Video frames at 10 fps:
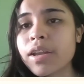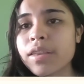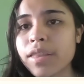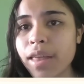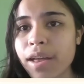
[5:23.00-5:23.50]

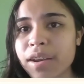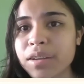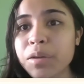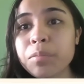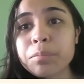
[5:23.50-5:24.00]
And
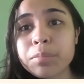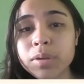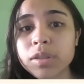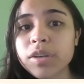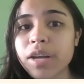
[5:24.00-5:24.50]
then,
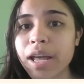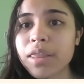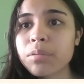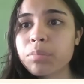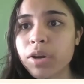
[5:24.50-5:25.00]
put or
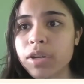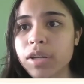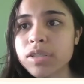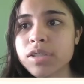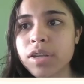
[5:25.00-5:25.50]
add the
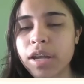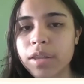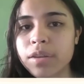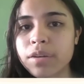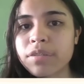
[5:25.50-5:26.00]
products
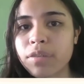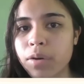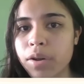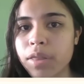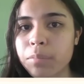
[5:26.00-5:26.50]
together
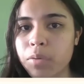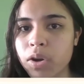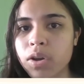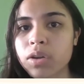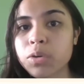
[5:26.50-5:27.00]
for the
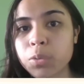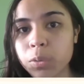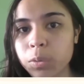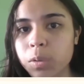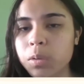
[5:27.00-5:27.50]
product
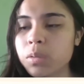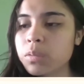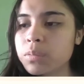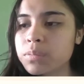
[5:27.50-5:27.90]
rule.